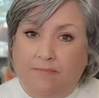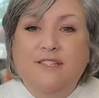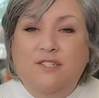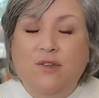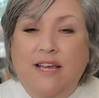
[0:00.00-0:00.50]

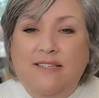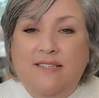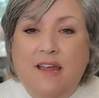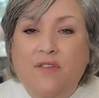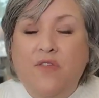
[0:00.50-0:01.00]
So let's
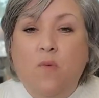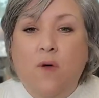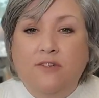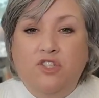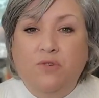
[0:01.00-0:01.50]
say that they
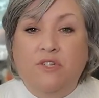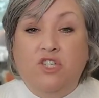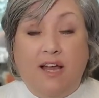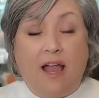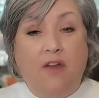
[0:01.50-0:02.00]
want you to
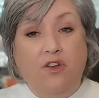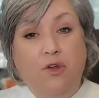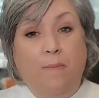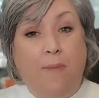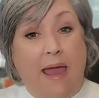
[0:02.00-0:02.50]
check out a
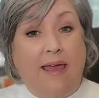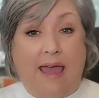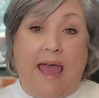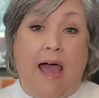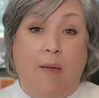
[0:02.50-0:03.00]
new bank
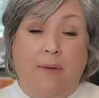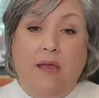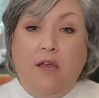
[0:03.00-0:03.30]
app.